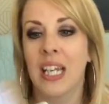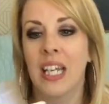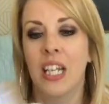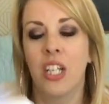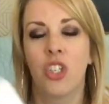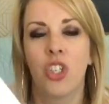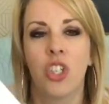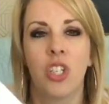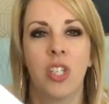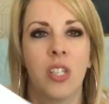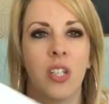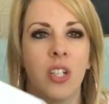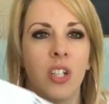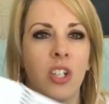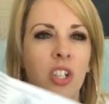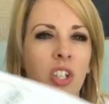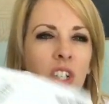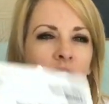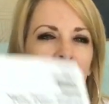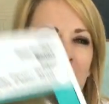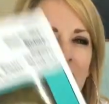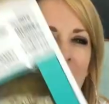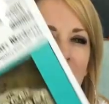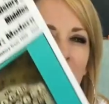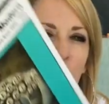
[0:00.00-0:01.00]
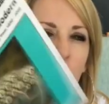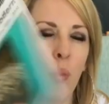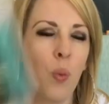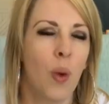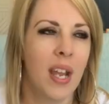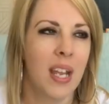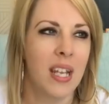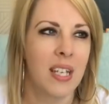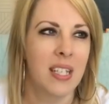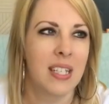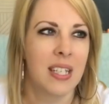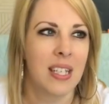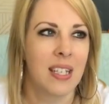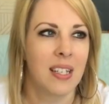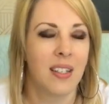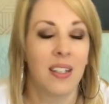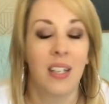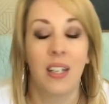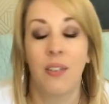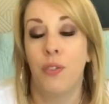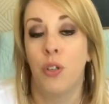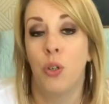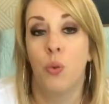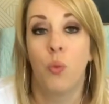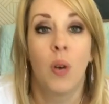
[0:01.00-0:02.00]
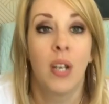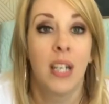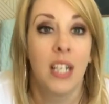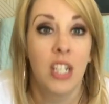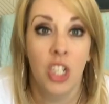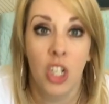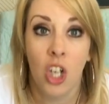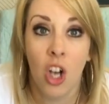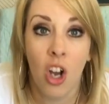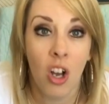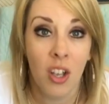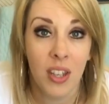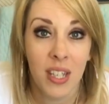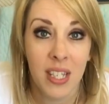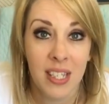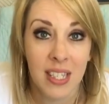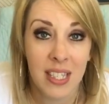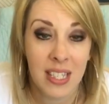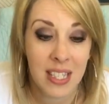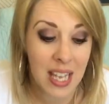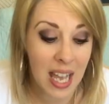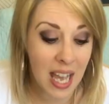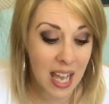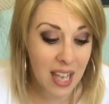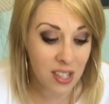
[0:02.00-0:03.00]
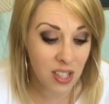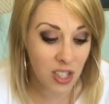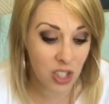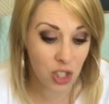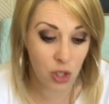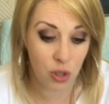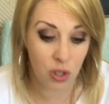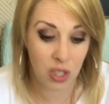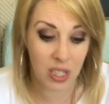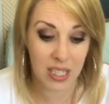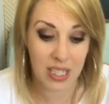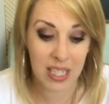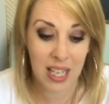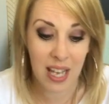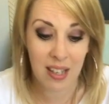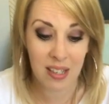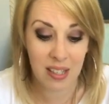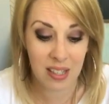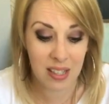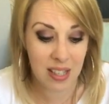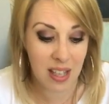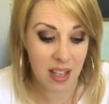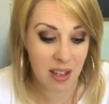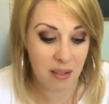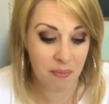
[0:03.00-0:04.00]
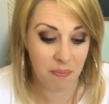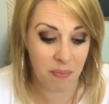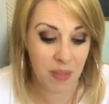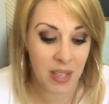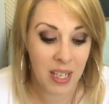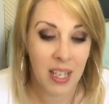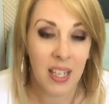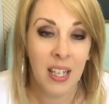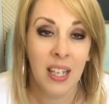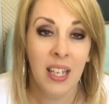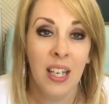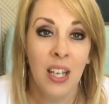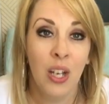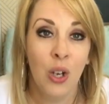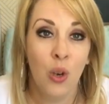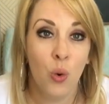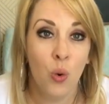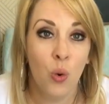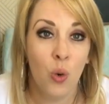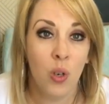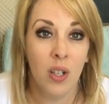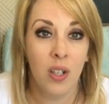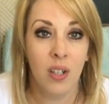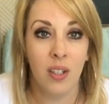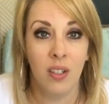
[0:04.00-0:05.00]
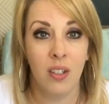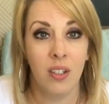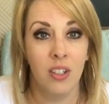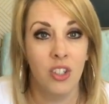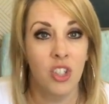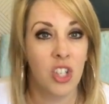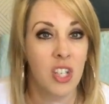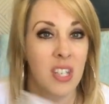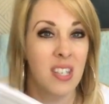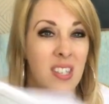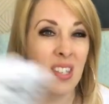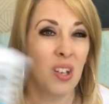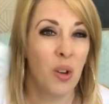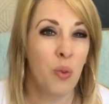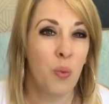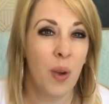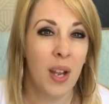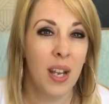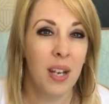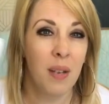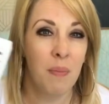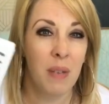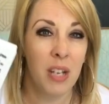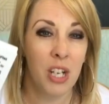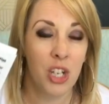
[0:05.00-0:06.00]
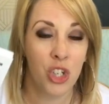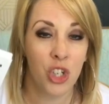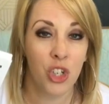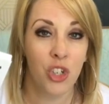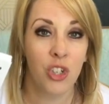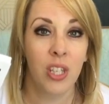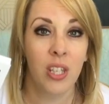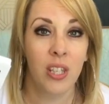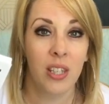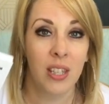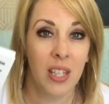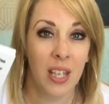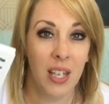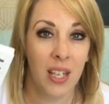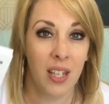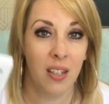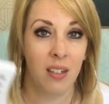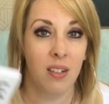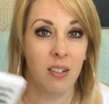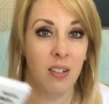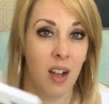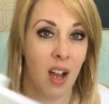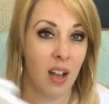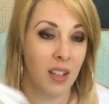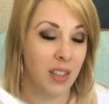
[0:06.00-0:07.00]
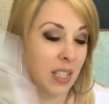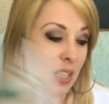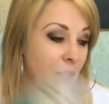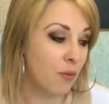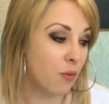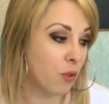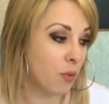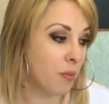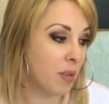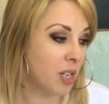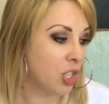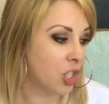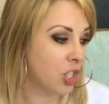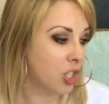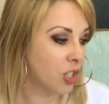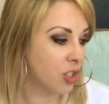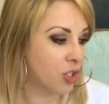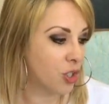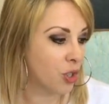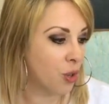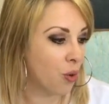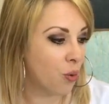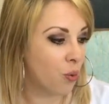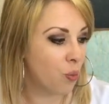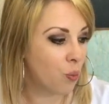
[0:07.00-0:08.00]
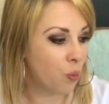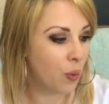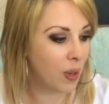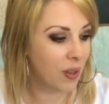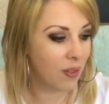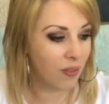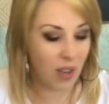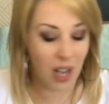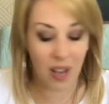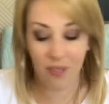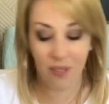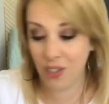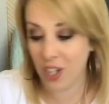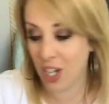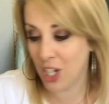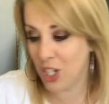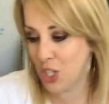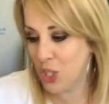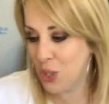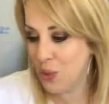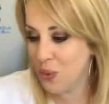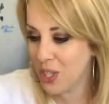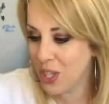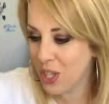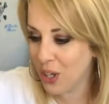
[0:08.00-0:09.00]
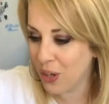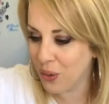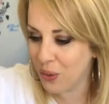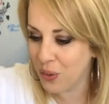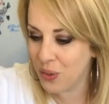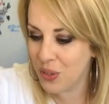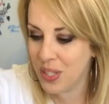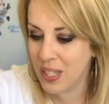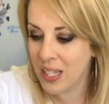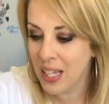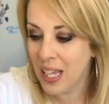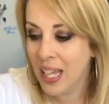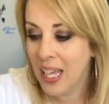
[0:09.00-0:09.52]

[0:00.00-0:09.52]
It's just a good way to, if you wanted to call this a test, you could test them, or just a way to make sure that they got the information. So I've got 2 of those.